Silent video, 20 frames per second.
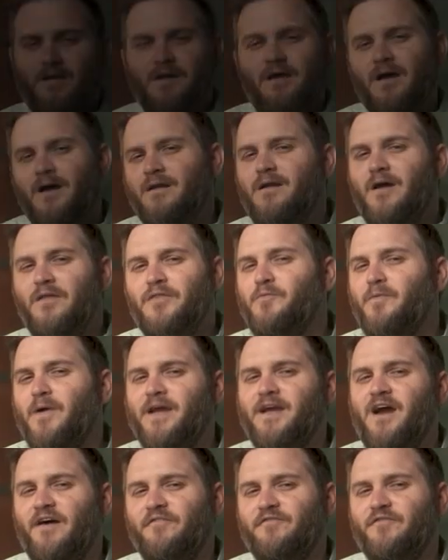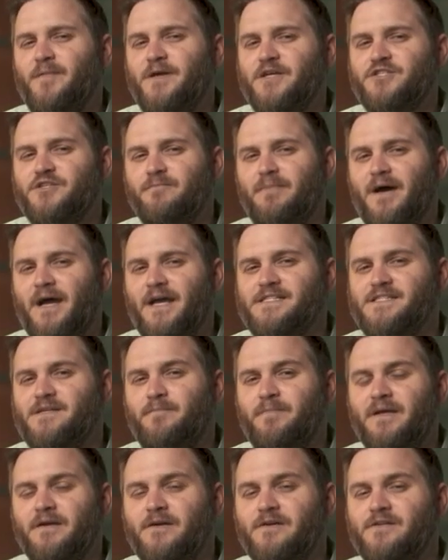Another way confirmation bias
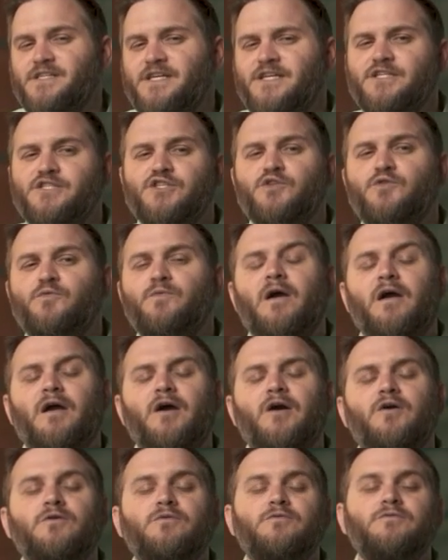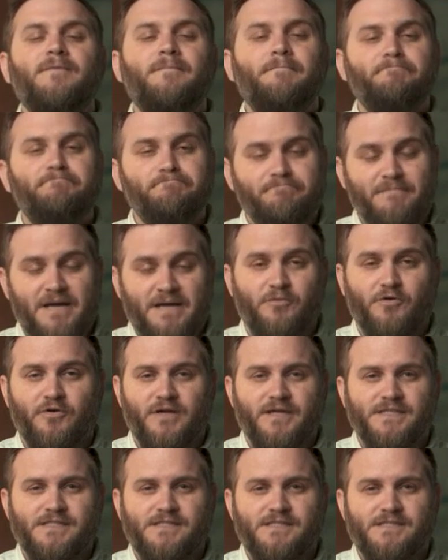appears is through our own
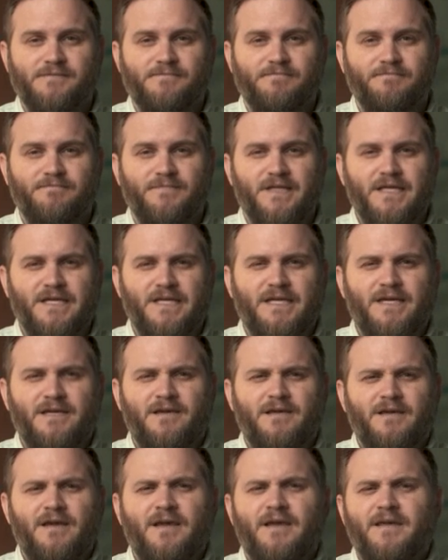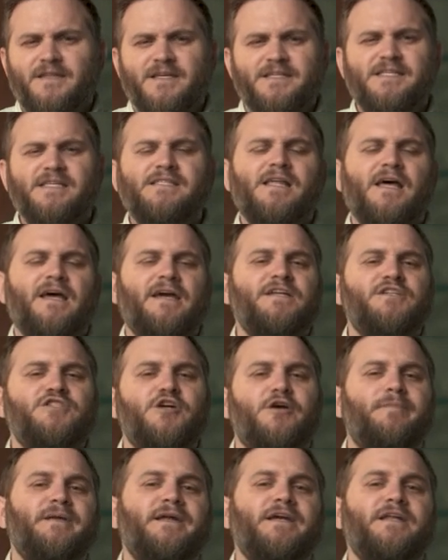memories. This is like
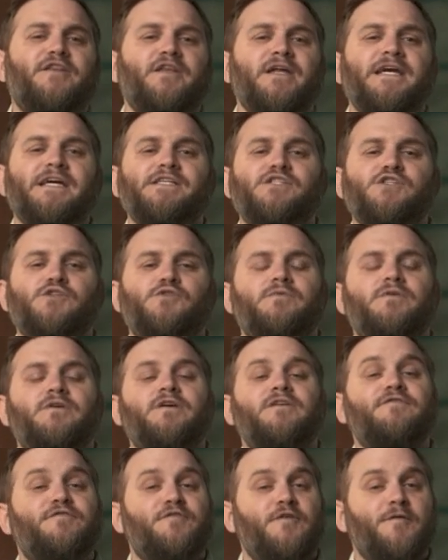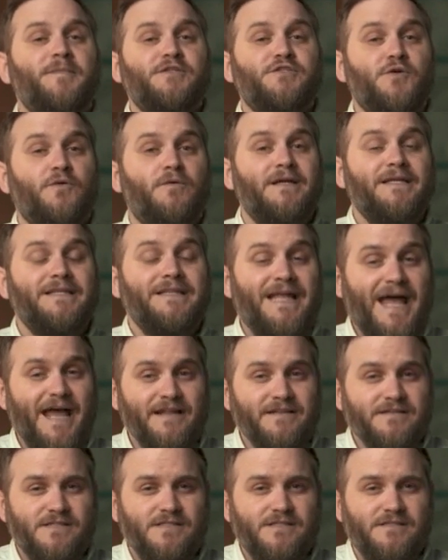interpreting things through a confirmatory
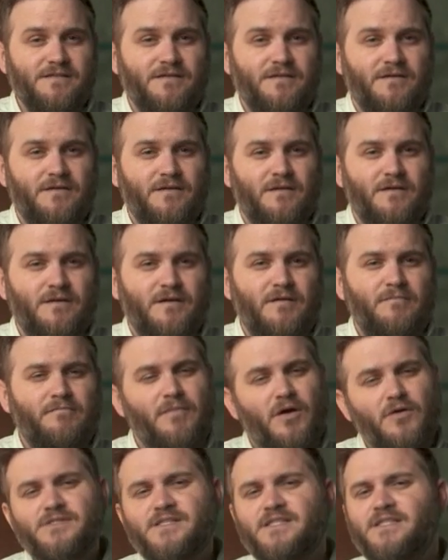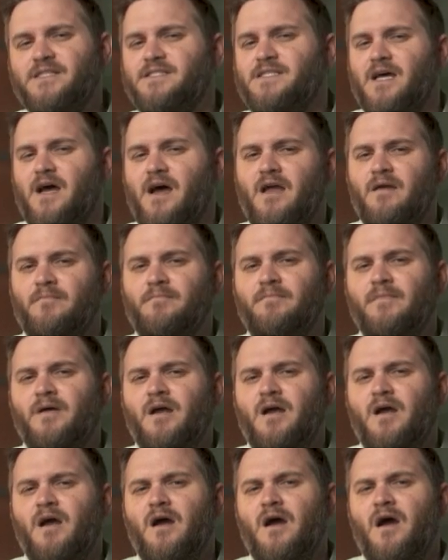lens. Most of the time,
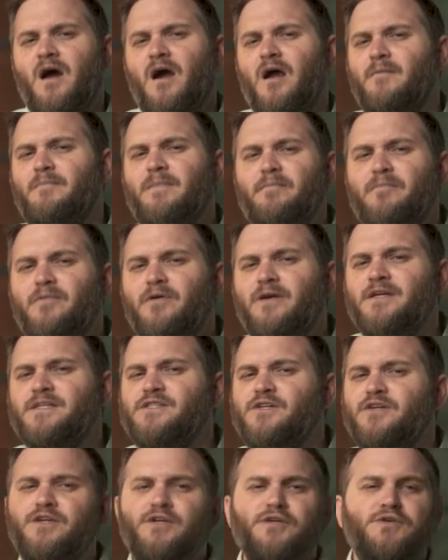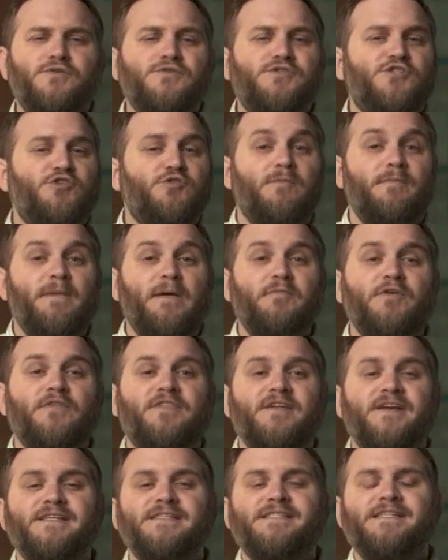our memories are used to remember
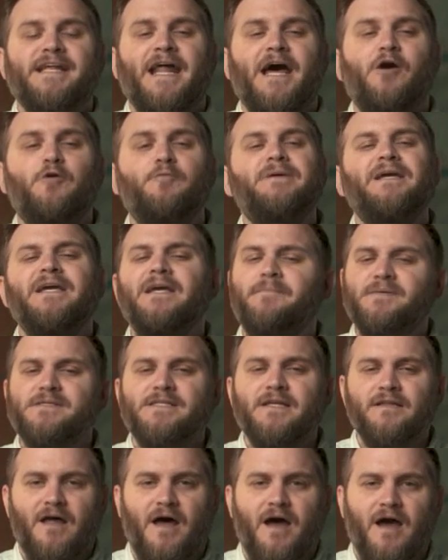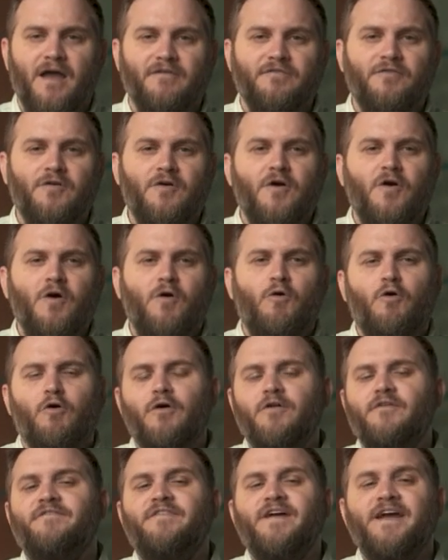things that help keep us alive or
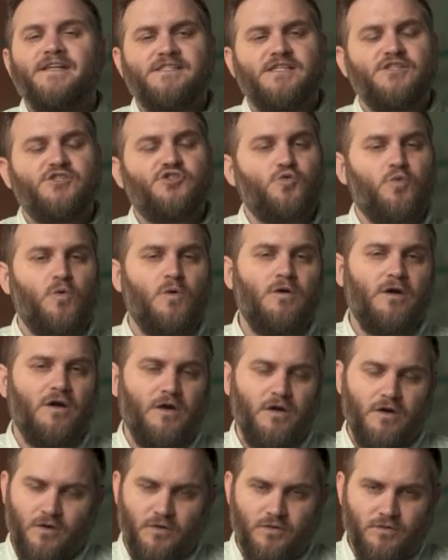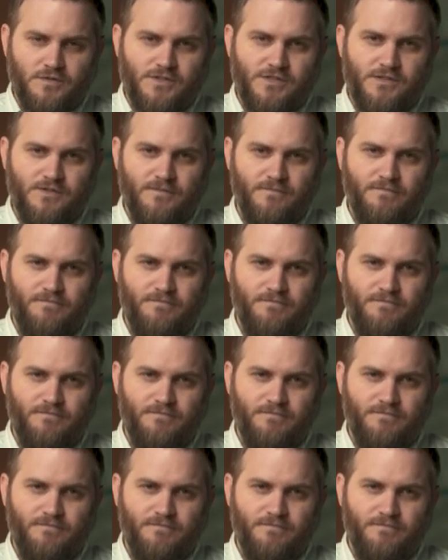advance us toward our goals.